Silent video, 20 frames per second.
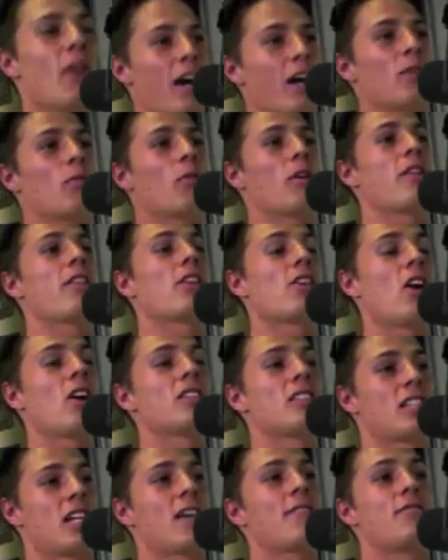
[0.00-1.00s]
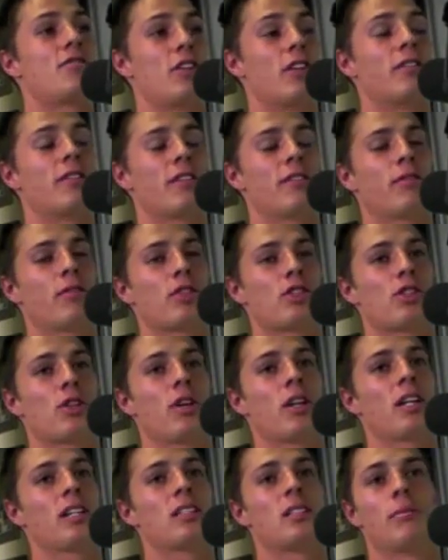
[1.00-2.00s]
and one of the cars that I've driven for
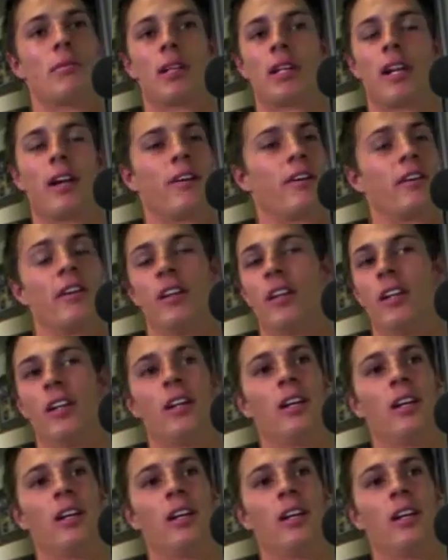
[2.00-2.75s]
sure is a McLaren.